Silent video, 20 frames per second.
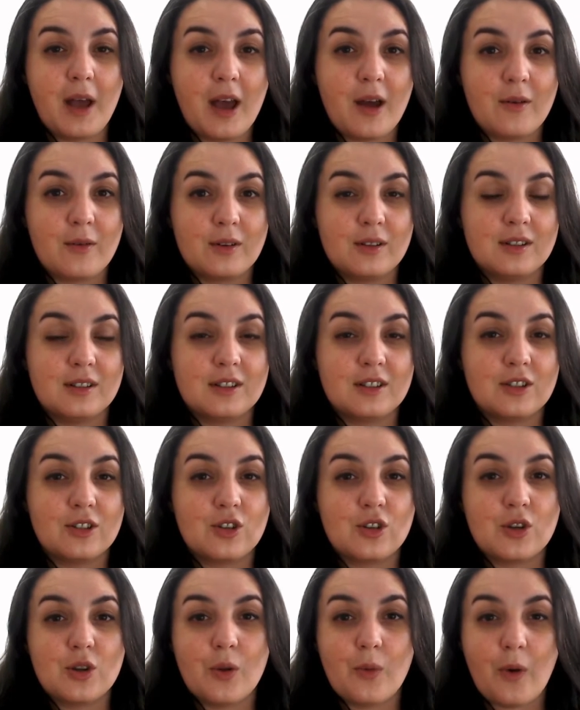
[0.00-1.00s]

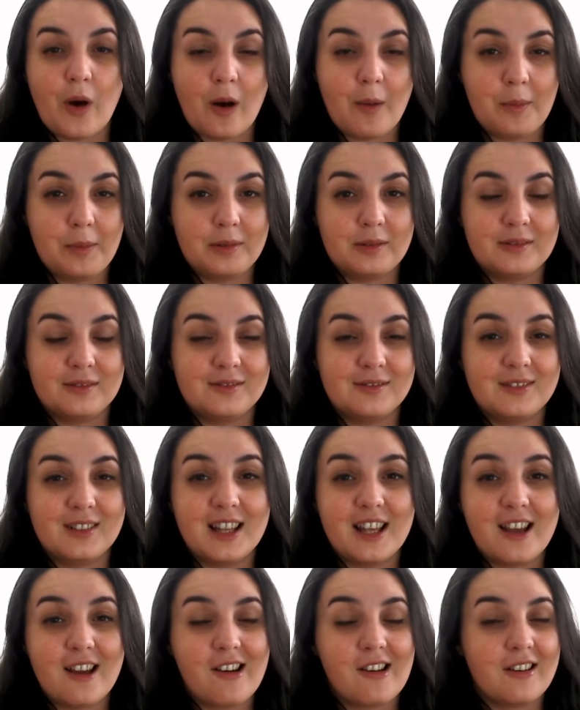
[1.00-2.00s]
parents show up.
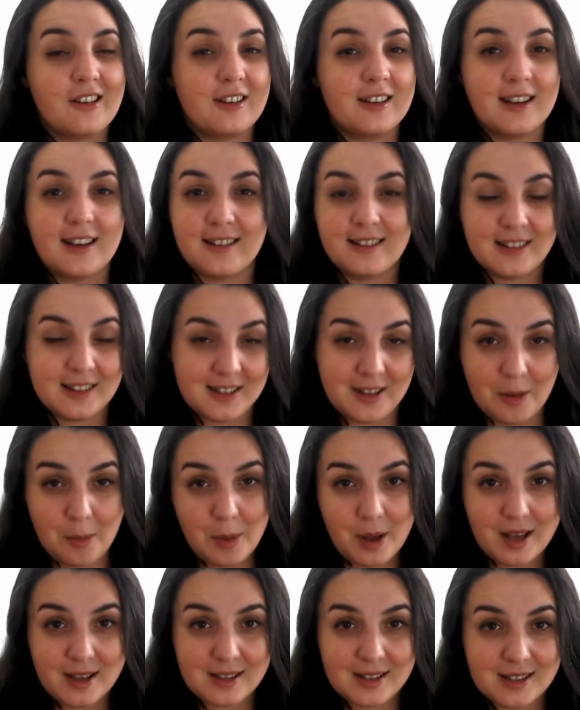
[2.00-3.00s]
They are not the
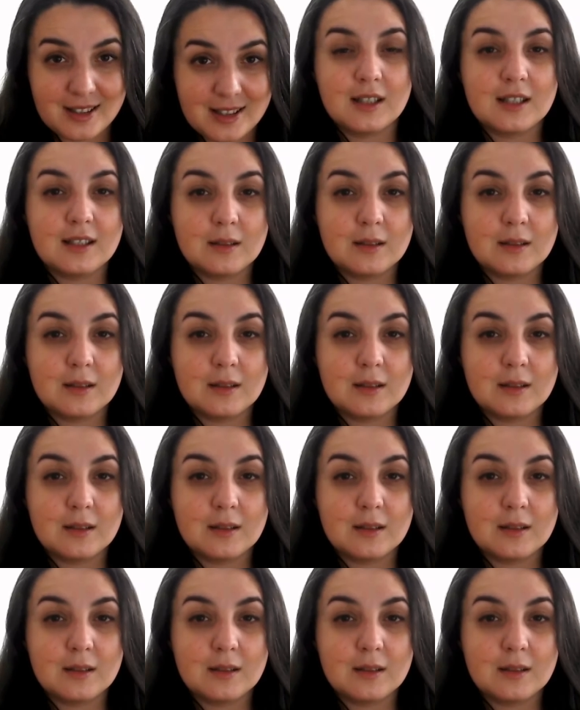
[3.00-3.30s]
best.